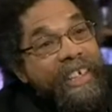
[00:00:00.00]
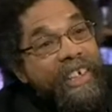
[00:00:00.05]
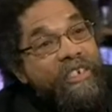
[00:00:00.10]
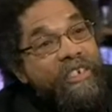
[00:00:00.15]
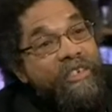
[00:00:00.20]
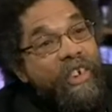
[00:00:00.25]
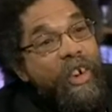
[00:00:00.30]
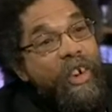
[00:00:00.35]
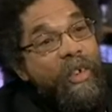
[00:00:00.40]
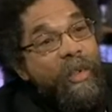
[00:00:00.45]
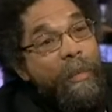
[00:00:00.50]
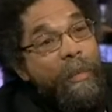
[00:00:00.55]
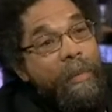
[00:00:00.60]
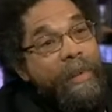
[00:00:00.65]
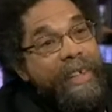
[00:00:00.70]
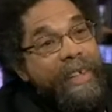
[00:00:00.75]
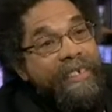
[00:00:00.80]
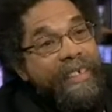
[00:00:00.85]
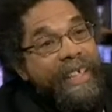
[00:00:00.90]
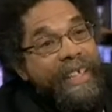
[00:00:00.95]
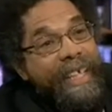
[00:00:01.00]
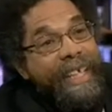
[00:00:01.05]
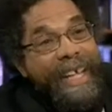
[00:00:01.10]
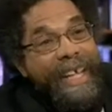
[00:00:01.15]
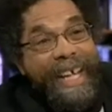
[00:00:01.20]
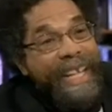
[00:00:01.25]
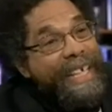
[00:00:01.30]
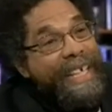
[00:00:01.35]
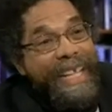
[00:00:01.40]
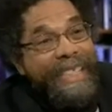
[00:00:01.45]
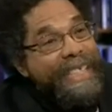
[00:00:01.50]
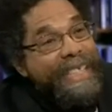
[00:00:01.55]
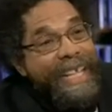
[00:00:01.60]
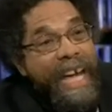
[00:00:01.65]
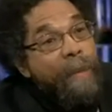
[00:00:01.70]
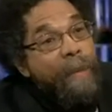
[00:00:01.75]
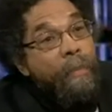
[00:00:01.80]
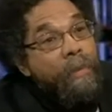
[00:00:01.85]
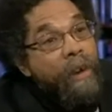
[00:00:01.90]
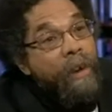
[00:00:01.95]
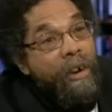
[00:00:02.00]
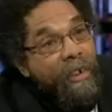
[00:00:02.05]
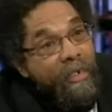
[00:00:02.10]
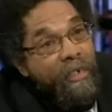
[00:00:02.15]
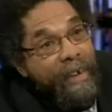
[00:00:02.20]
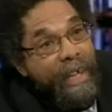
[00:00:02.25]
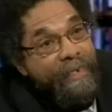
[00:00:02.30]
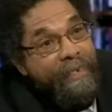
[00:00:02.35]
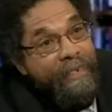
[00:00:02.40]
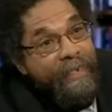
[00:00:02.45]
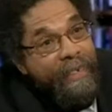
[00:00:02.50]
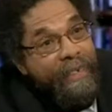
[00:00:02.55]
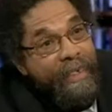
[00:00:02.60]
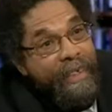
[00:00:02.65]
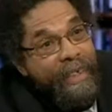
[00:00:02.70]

the drone president. That's not progress.